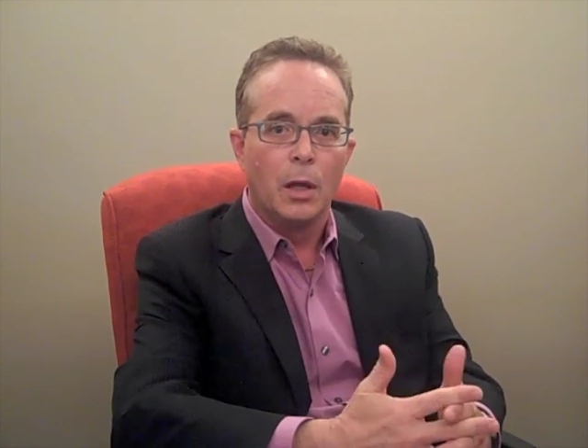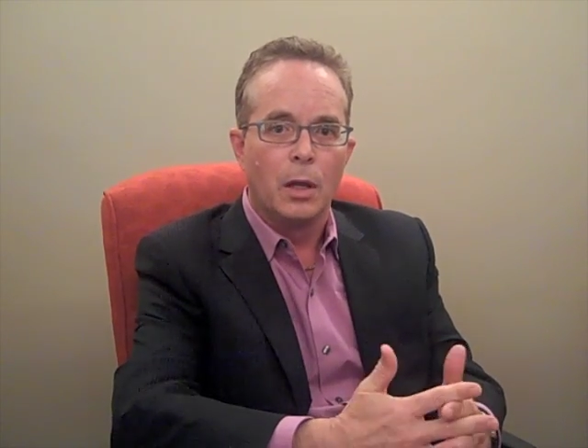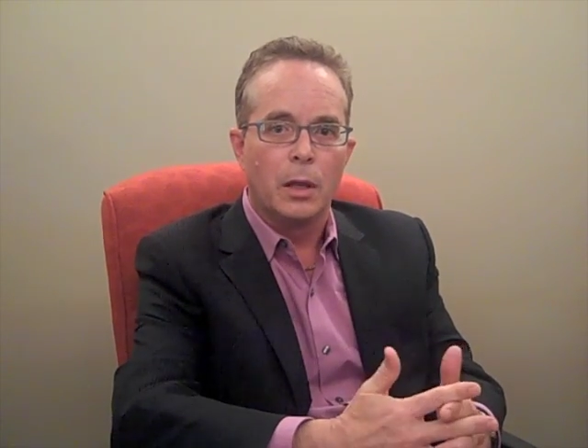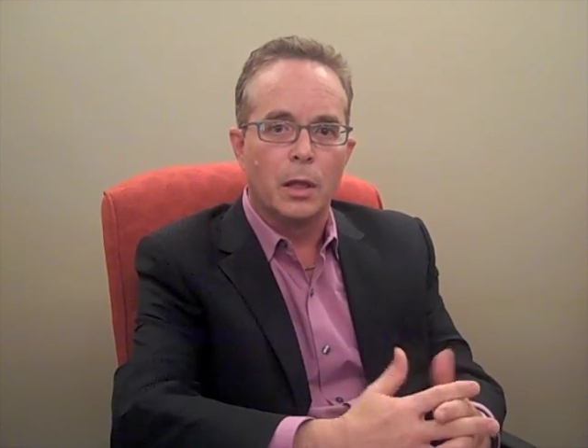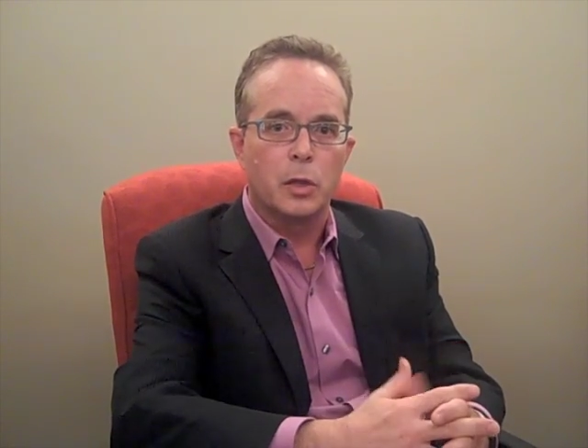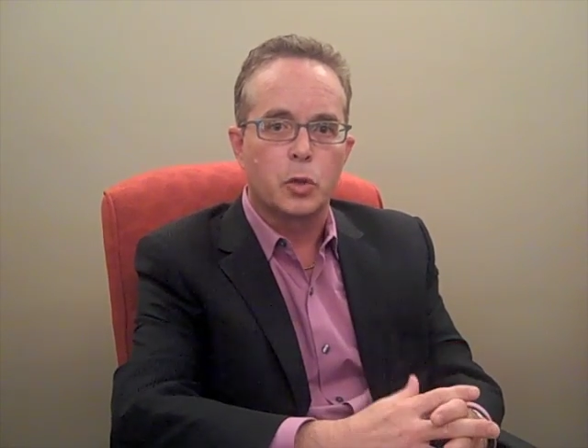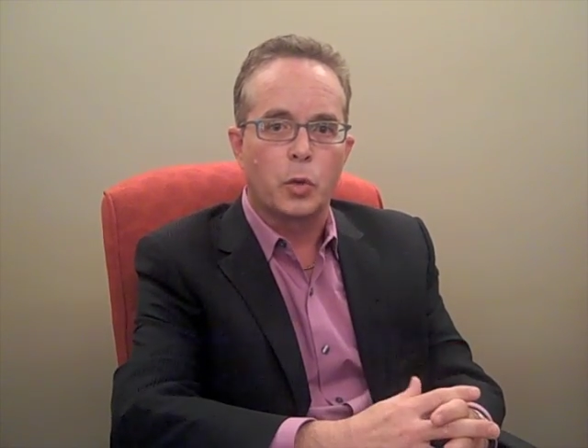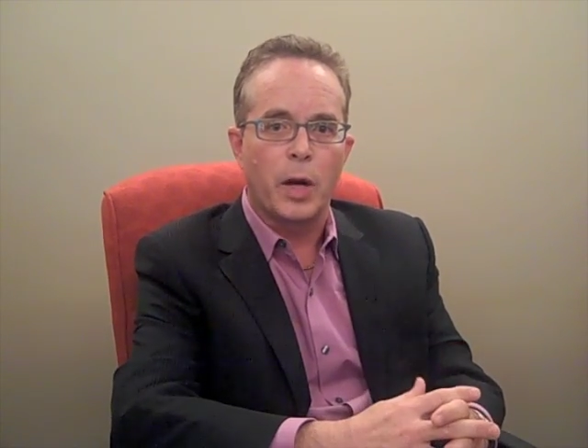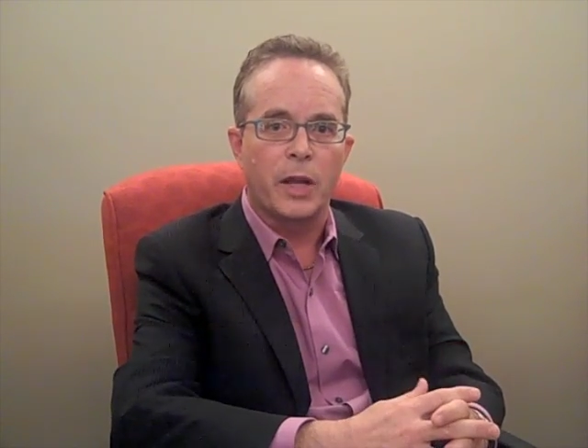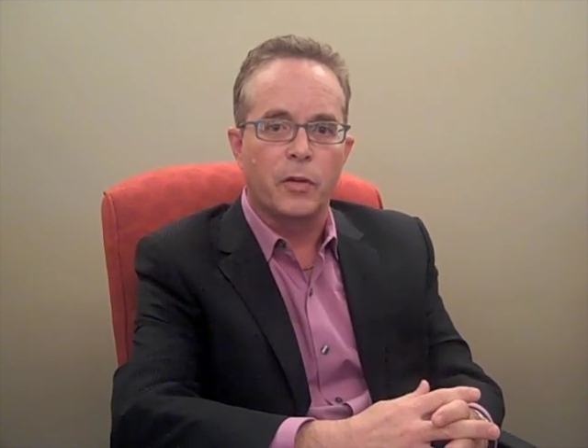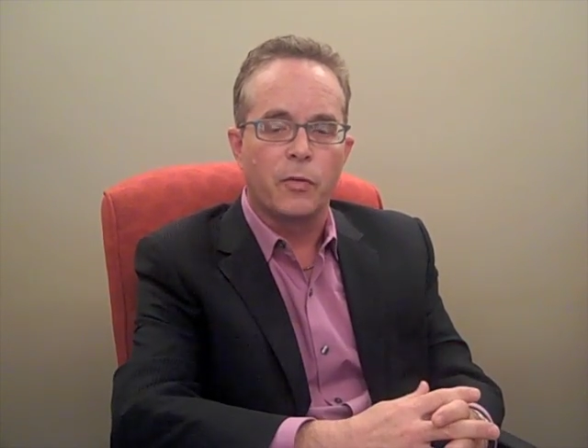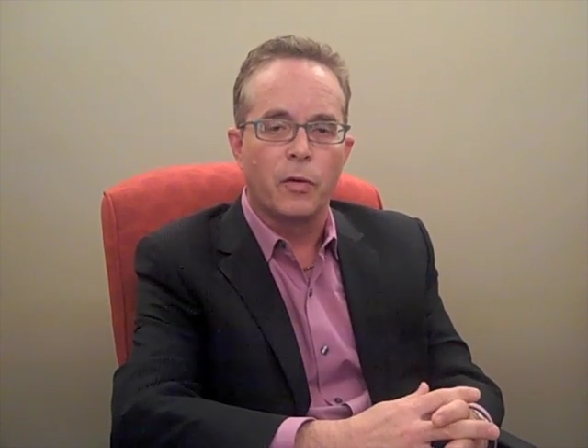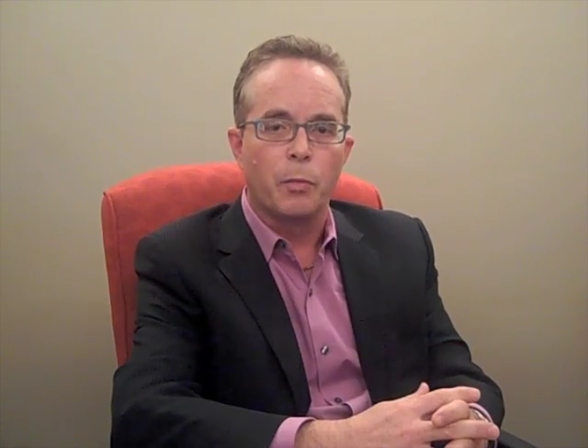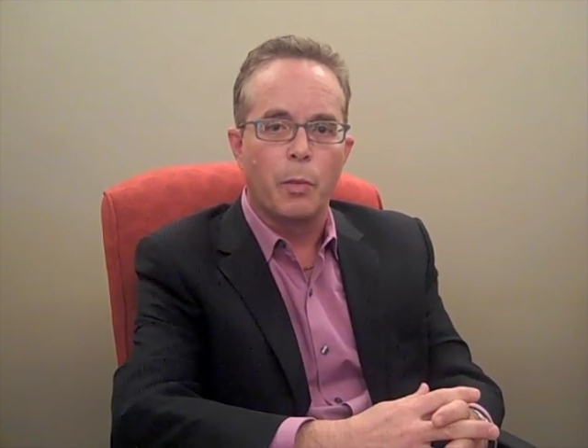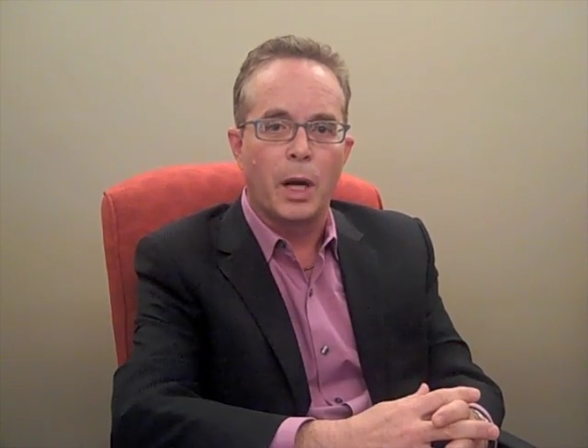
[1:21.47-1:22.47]
that's
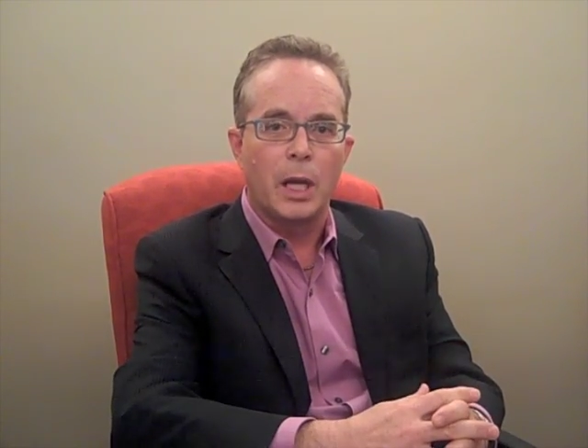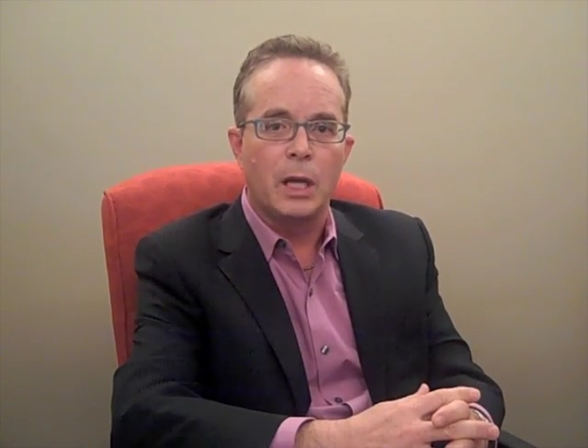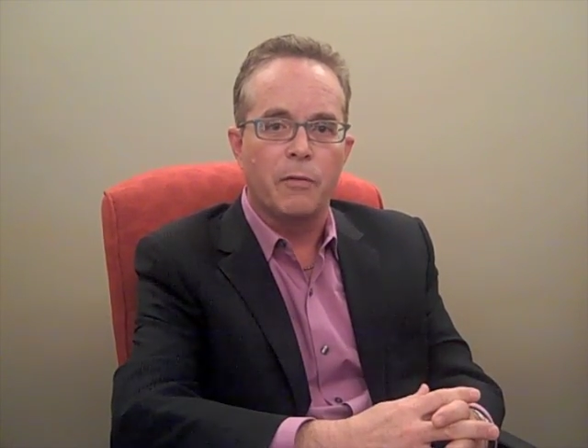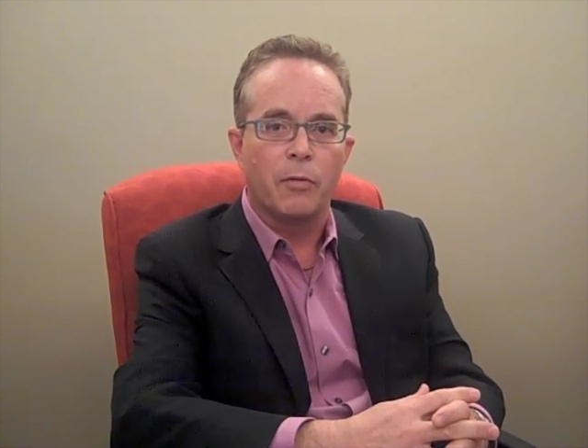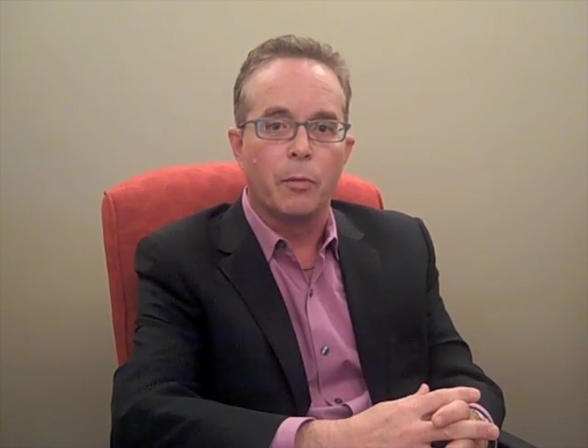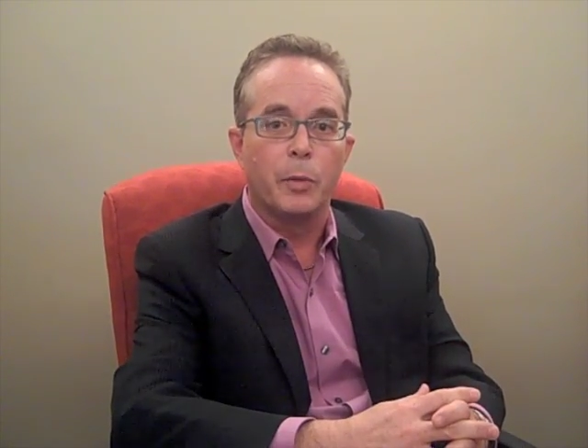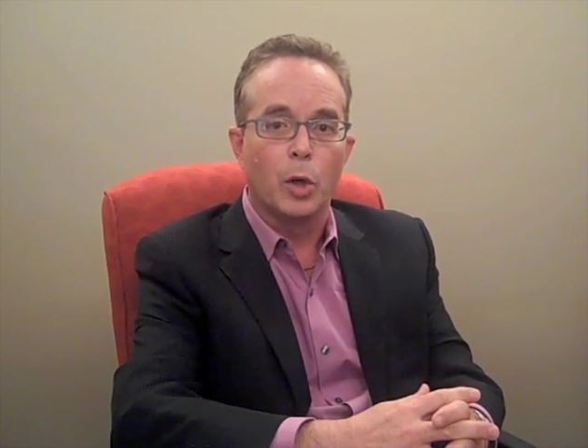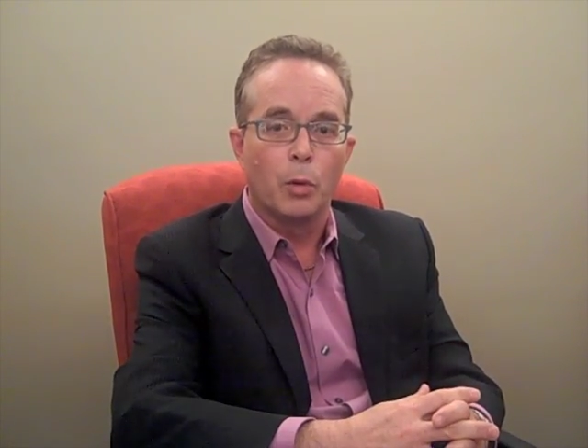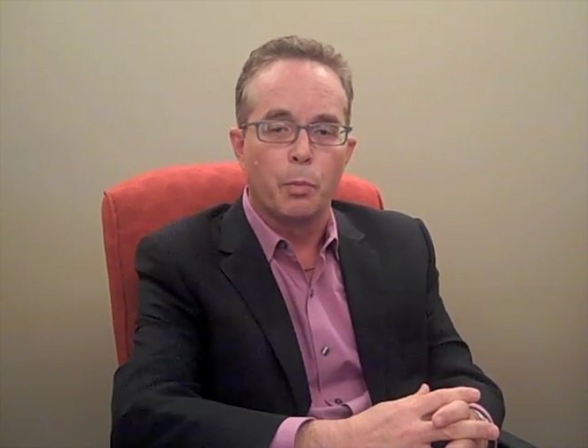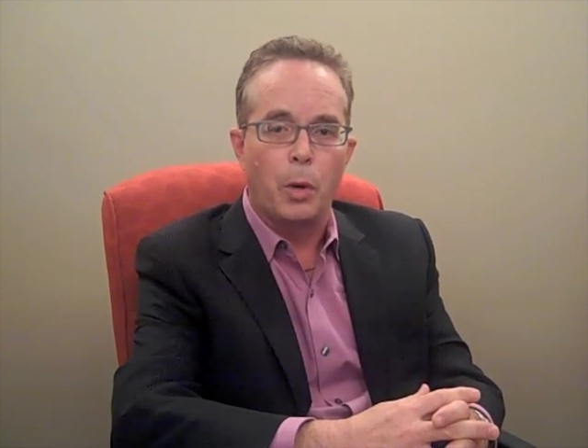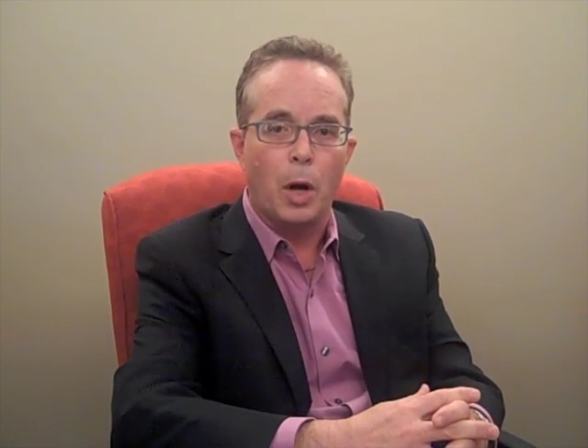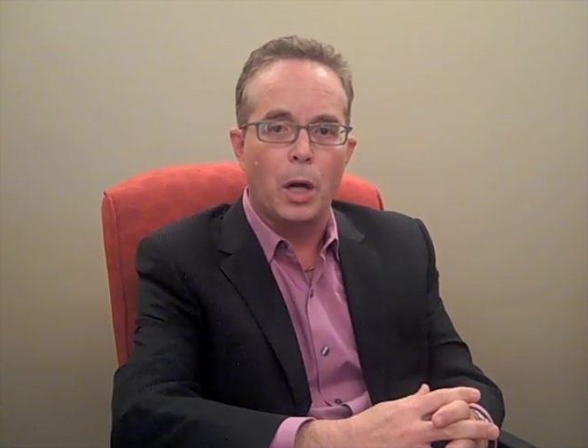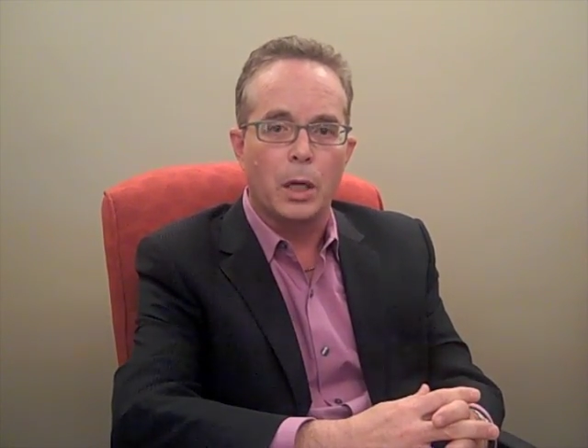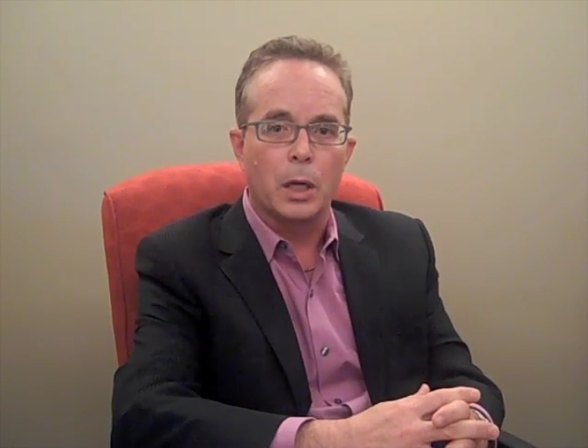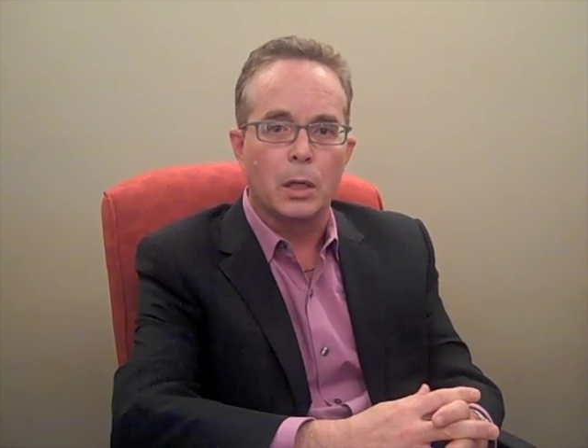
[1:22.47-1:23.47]
transferred money from your
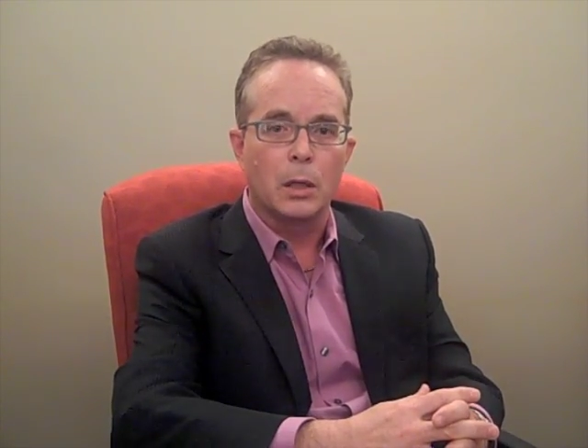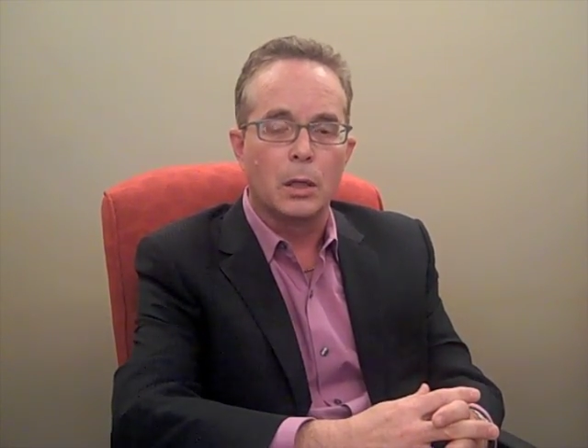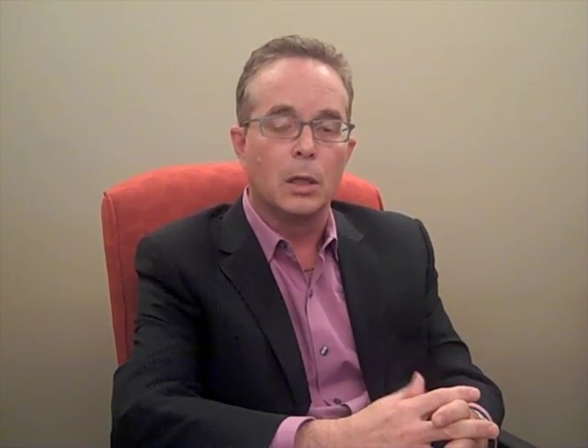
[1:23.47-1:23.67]
pocket